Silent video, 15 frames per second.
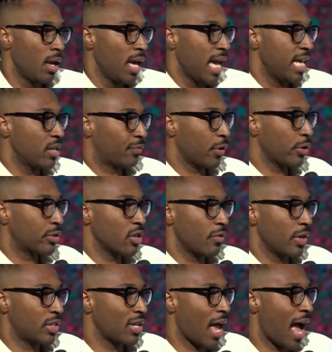in the first
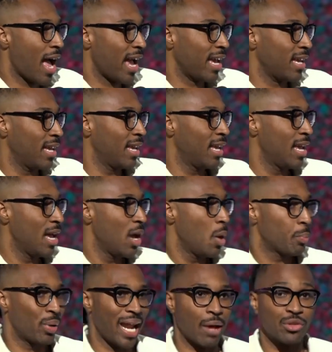service, I
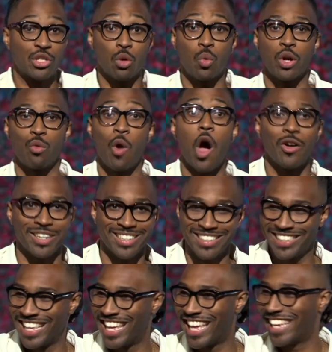pronounced the word wrong.
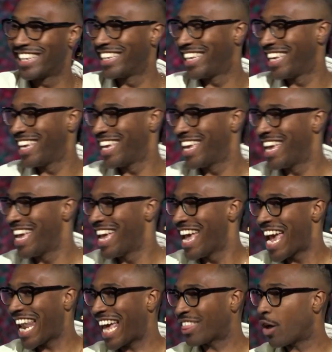And
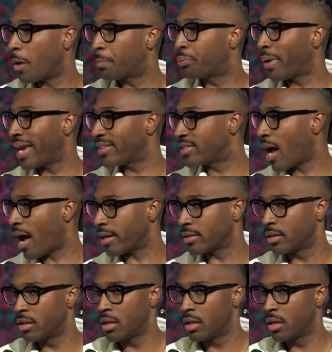I thought, praise God.